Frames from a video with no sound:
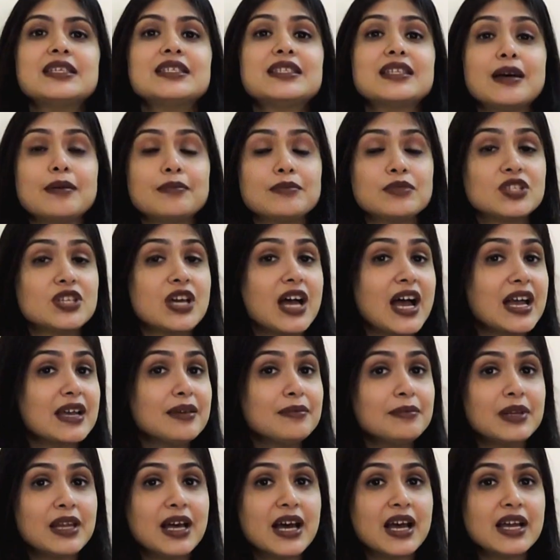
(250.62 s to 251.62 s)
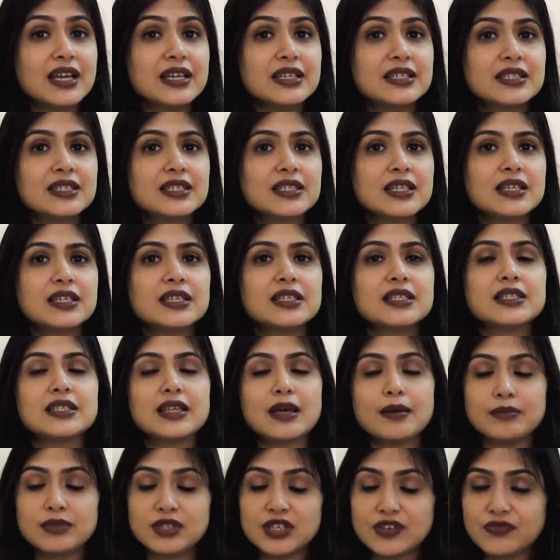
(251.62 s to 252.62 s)
Some timelines,
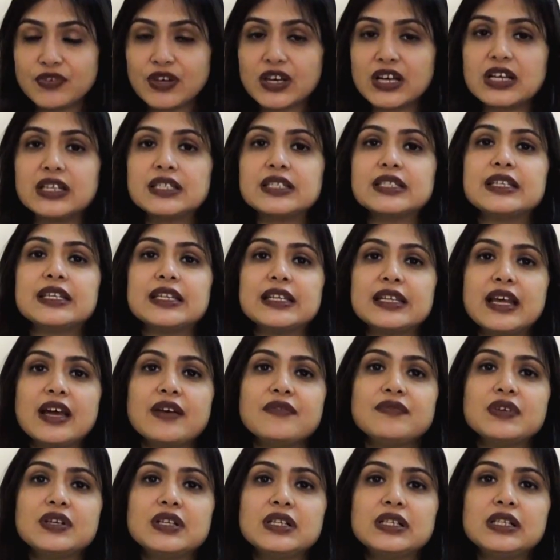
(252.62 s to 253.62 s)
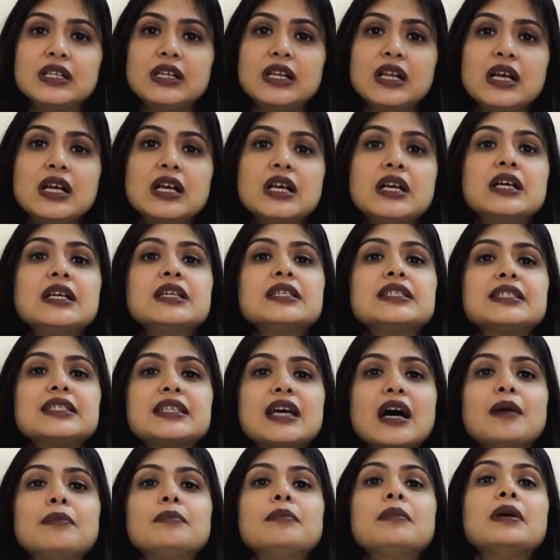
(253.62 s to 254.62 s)
some difficulty level,
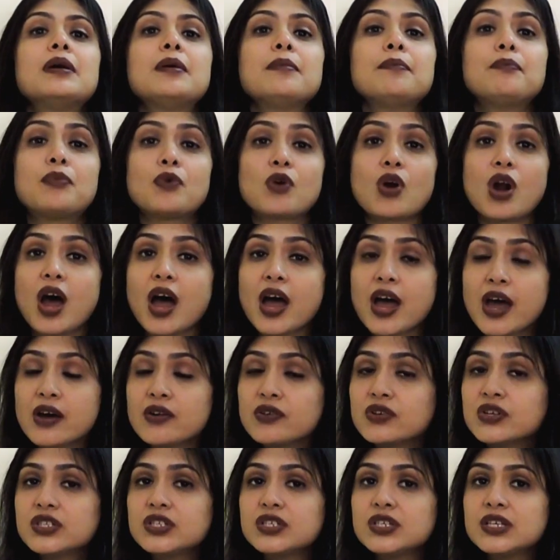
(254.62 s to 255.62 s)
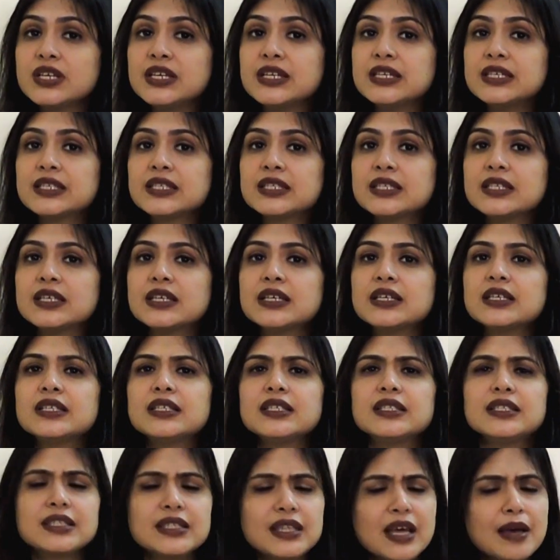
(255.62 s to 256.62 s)
some priorities,
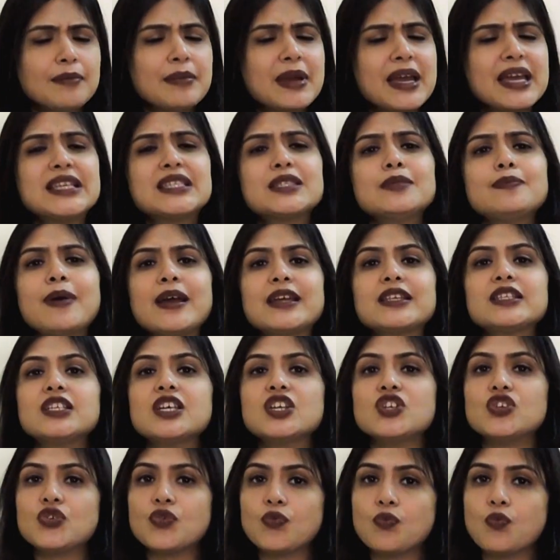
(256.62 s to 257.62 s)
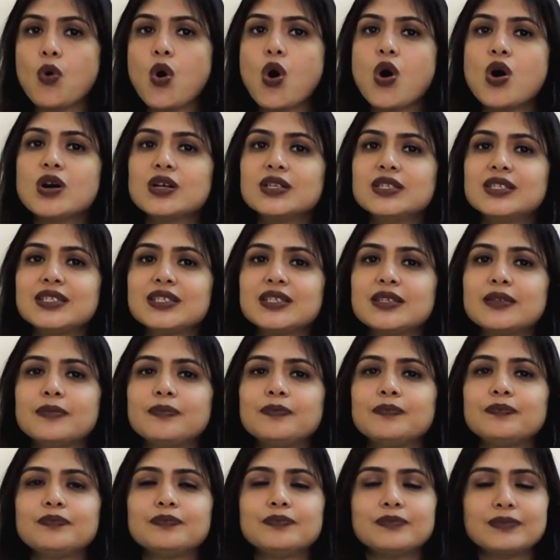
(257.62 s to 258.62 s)
some expected rewards,
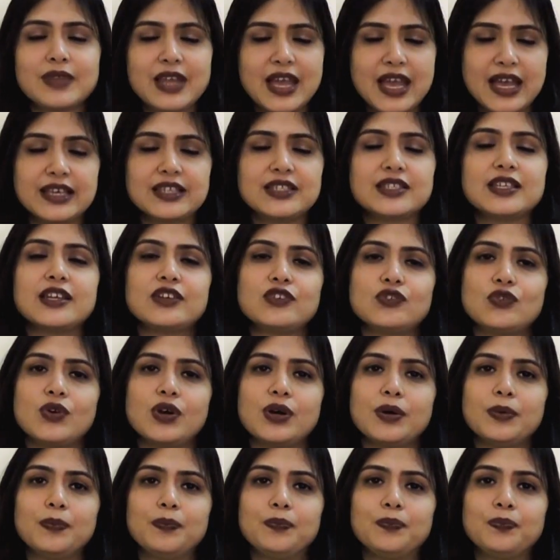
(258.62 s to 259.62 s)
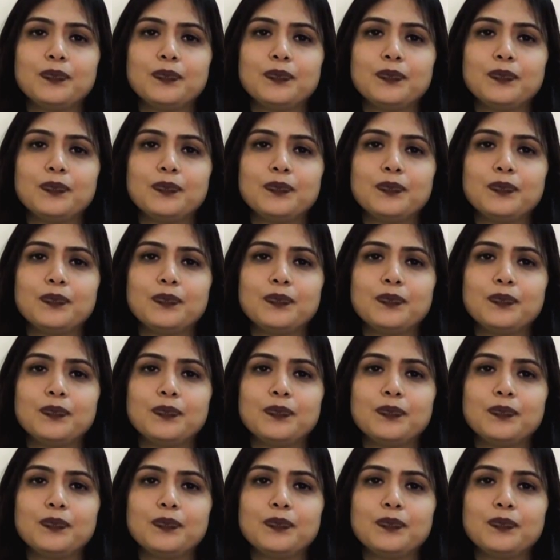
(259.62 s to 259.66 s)
etc.